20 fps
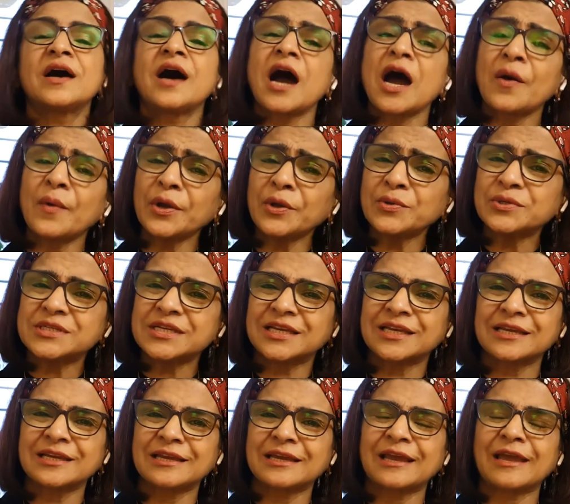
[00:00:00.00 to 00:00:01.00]
How are you
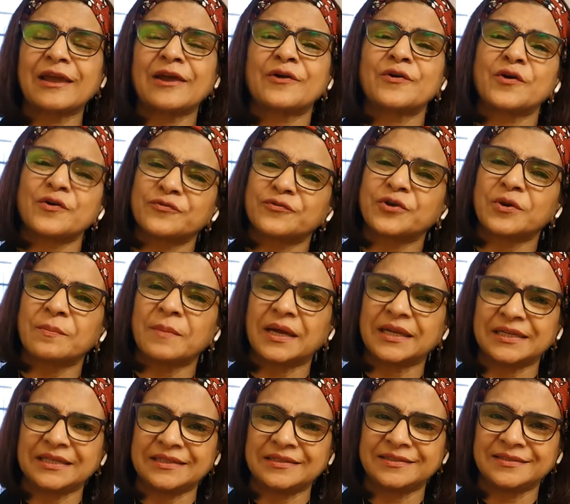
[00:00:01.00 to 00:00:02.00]
taking care of your
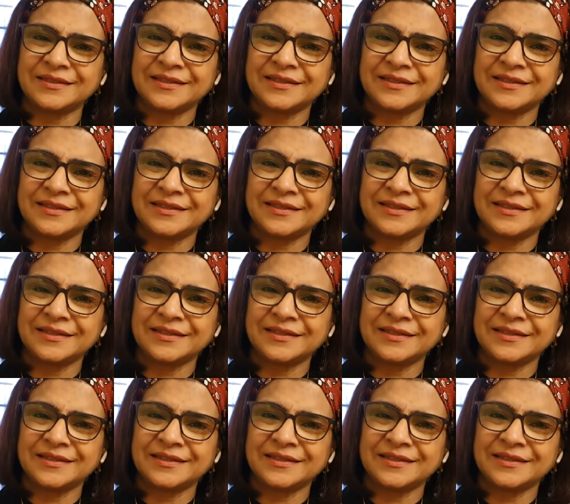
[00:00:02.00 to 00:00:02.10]
money?